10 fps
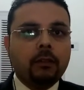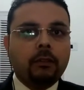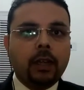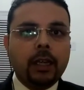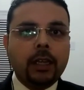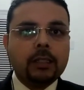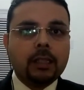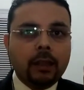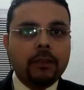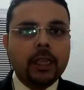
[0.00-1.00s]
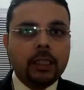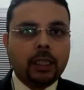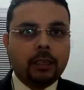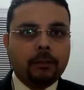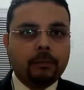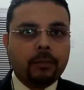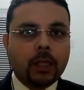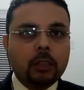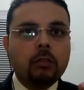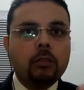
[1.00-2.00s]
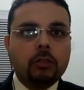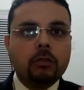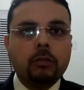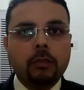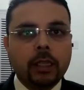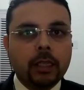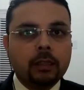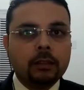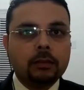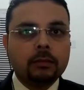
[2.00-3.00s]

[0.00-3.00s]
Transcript: finds everything through you only.